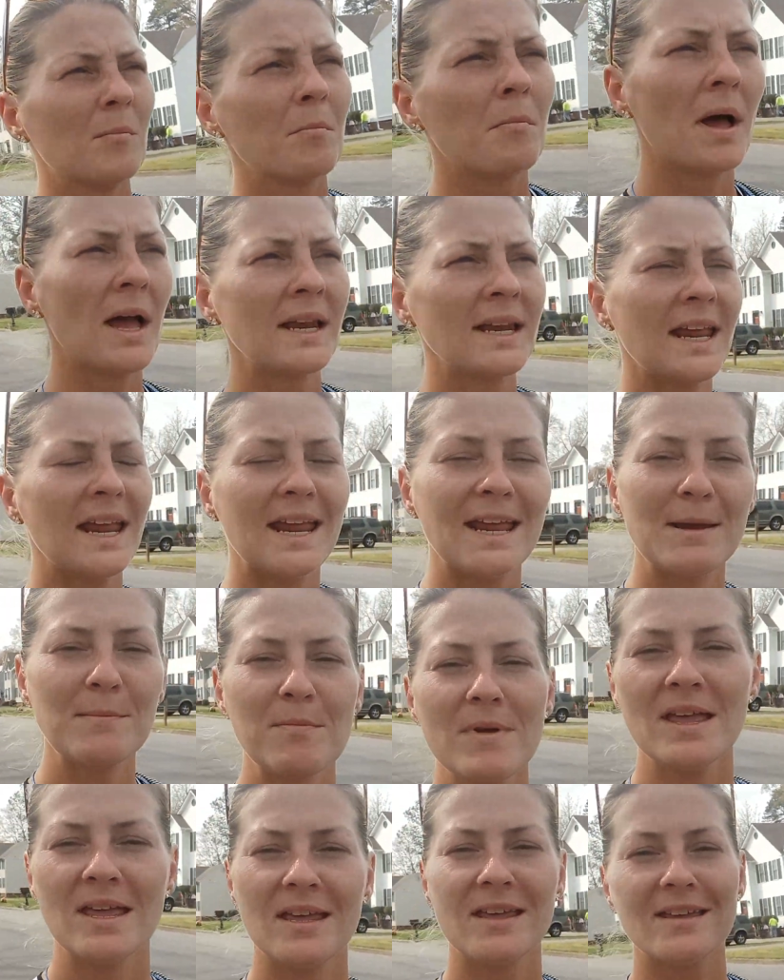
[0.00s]
My
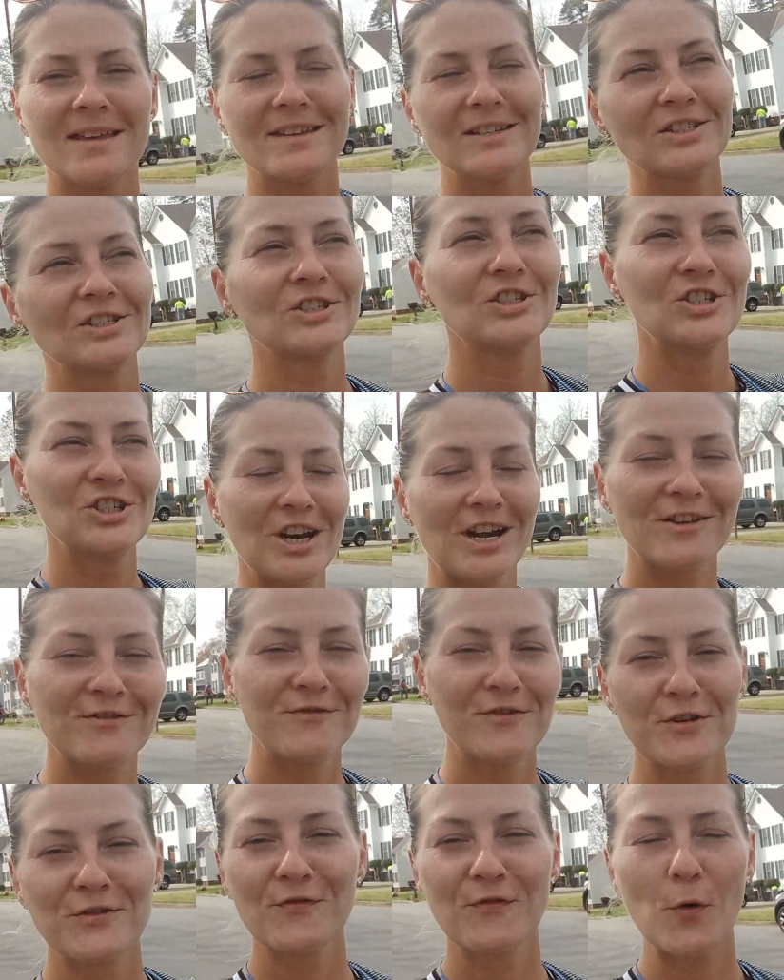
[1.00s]
name is
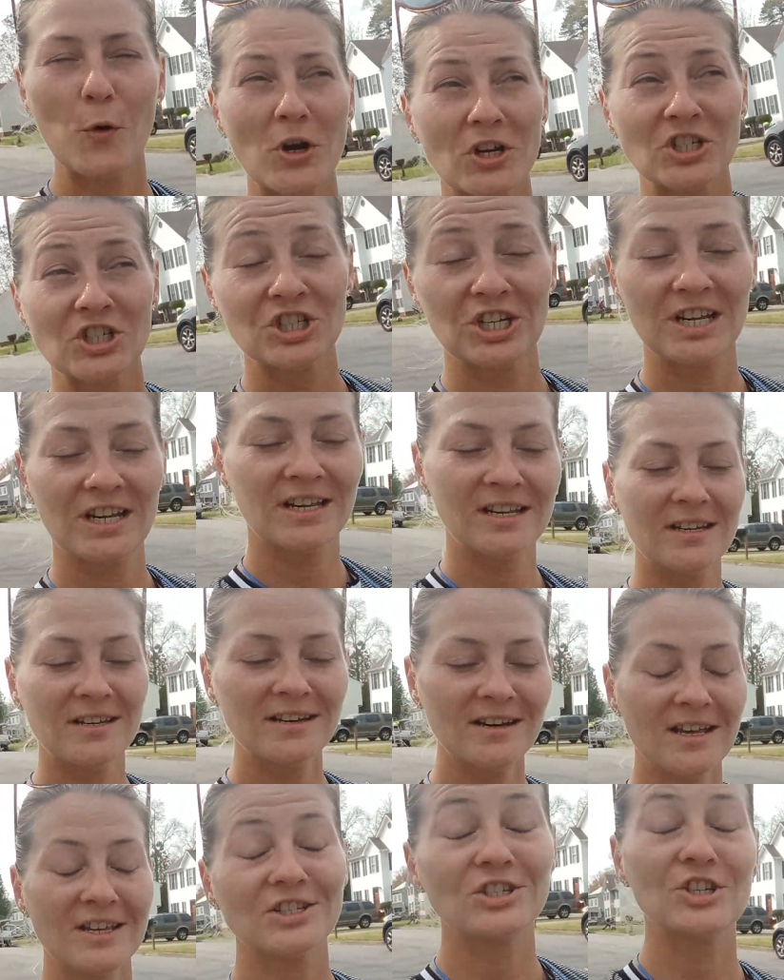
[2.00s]
Jennifer
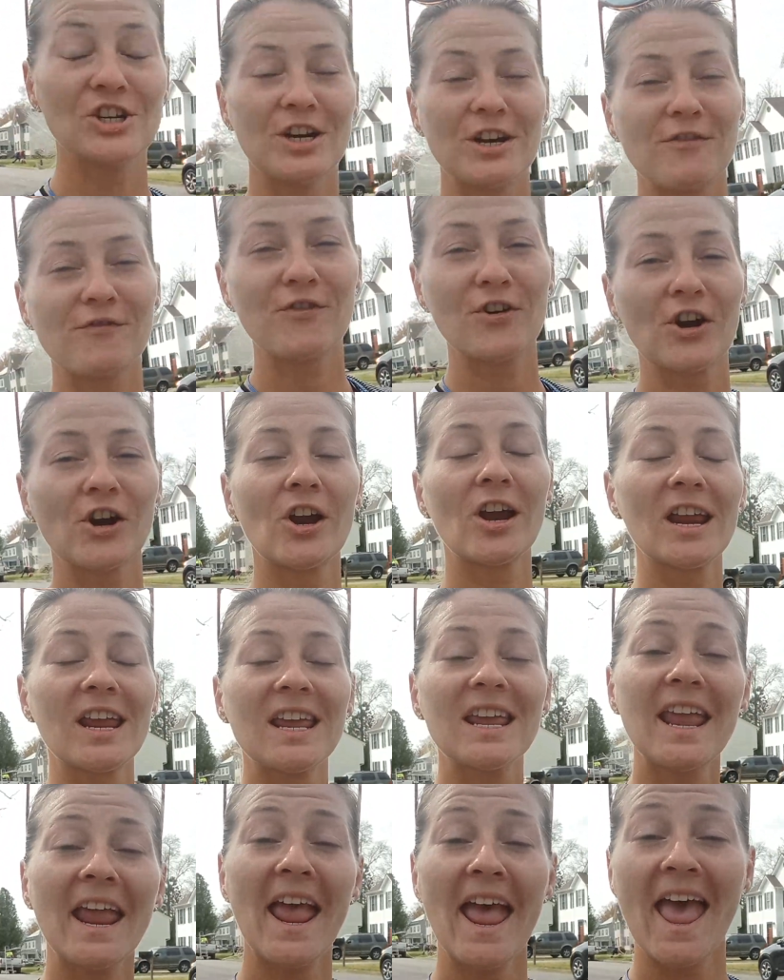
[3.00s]
Fortune, Jennifer
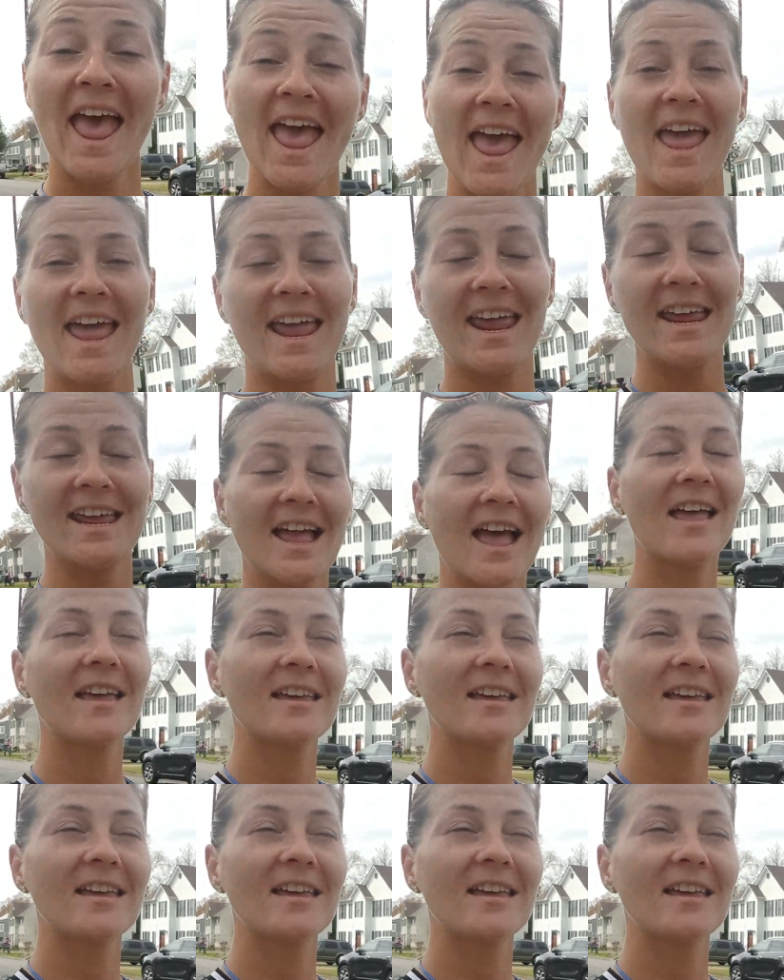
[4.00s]
Kaye,